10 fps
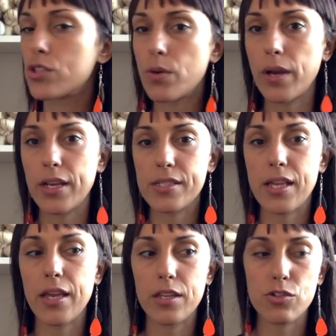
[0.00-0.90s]
so I
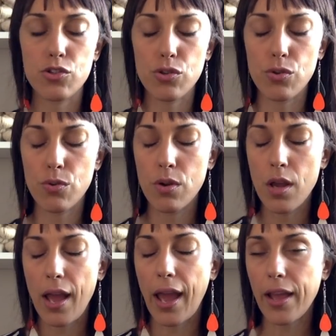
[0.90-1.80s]
decided to
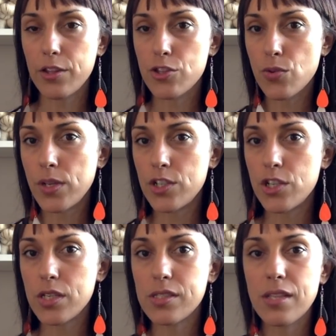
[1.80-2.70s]
add 2
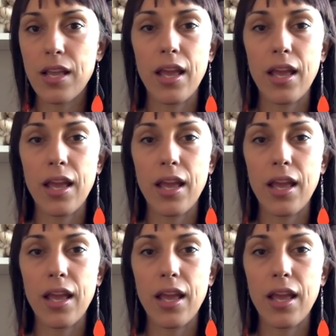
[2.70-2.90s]
inches.